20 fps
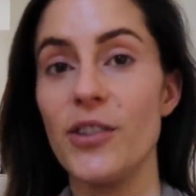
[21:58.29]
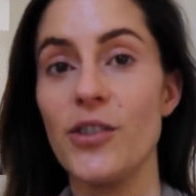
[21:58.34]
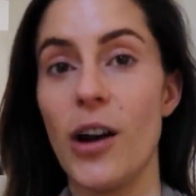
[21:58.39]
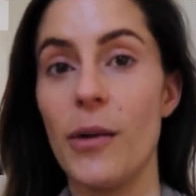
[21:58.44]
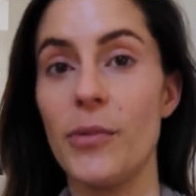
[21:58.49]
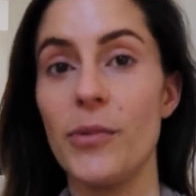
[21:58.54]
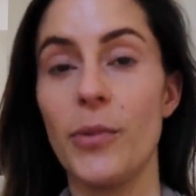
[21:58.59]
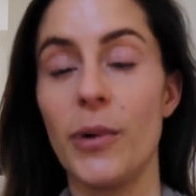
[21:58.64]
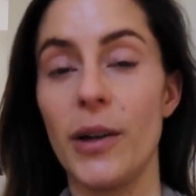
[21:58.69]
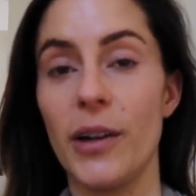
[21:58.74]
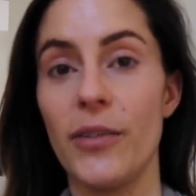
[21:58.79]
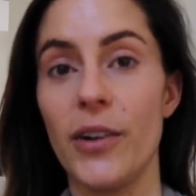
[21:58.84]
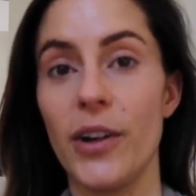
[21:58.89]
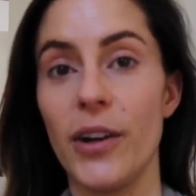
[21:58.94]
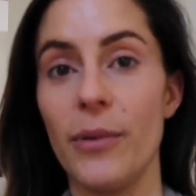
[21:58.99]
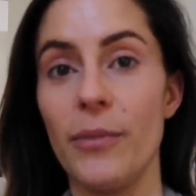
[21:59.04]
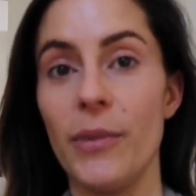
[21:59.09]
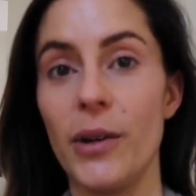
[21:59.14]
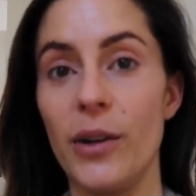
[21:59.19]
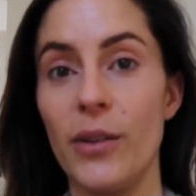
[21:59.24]
dropped one of
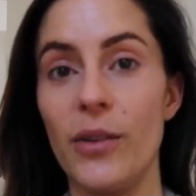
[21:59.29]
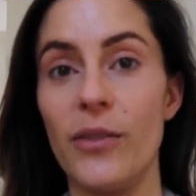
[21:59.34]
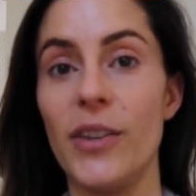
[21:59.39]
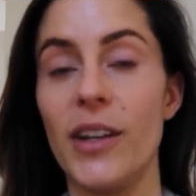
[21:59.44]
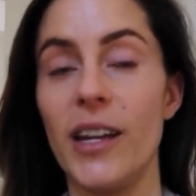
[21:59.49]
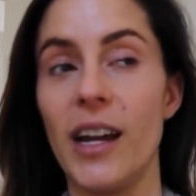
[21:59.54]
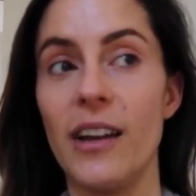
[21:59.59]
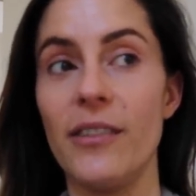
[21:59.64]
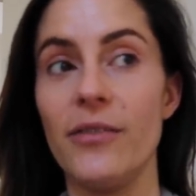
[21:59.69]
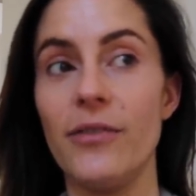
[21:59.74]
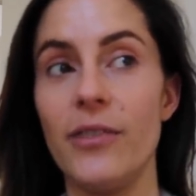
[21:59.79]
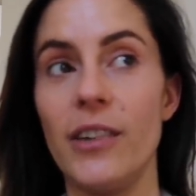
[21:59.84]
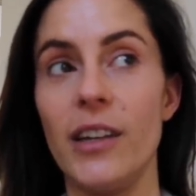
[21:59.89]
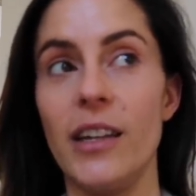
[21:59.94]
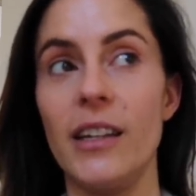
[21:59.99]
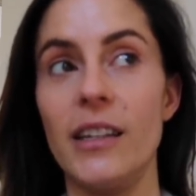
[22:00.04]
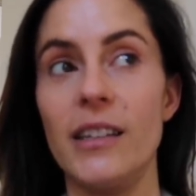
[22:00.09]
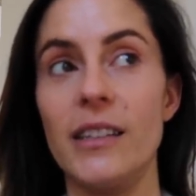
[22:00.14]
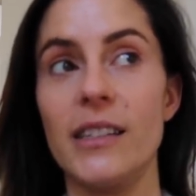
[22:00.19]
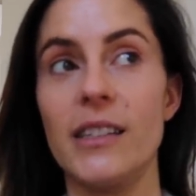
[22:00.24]
her middle of the night
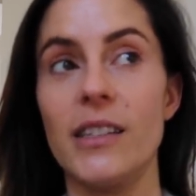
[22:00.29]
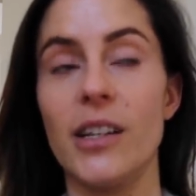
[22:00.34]
feeds.